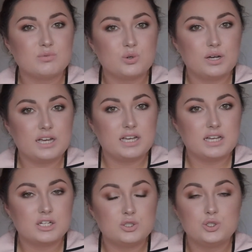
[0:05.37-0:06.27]
am
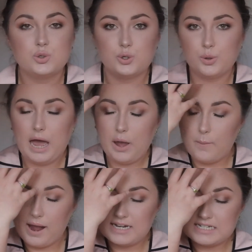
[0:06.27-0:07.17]
going to show you
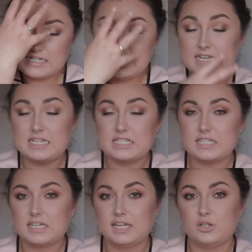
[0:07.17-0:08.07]
how I did
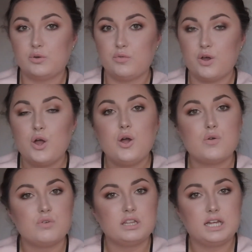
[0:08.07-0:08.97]
this kind of
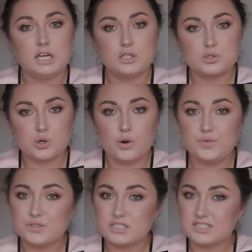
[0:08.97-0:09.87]
really
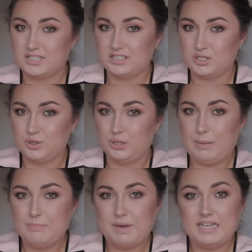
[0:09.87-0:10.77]
soft,
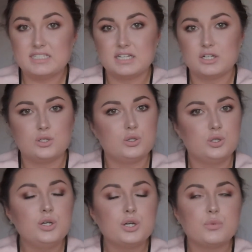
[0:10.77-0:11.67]
subtle, basic
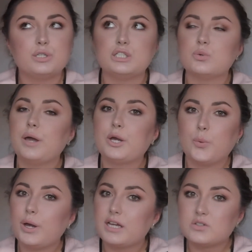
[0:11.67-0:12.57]
look, which is quite
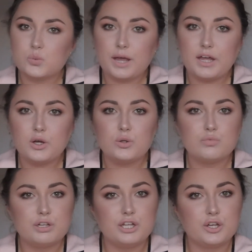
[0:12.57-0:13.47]
quick as well,
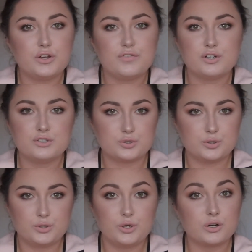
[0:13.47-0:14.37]
really good for
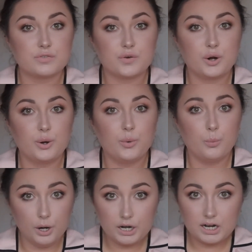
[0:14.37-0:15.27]
school or for
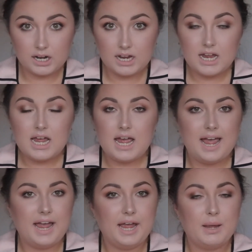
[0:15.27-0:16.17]
work.
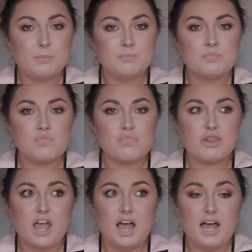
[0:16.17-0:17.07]

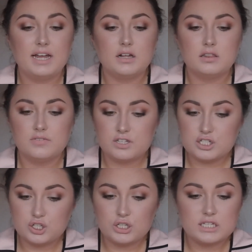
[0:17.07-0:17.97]
I love
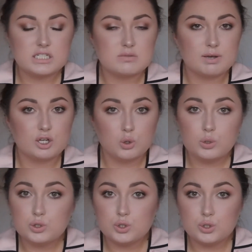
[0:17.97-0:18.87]
this look. This is my
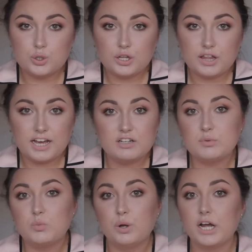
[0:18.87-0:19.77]
go-to look that I have
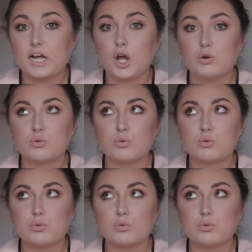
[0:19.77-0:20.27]
been wearing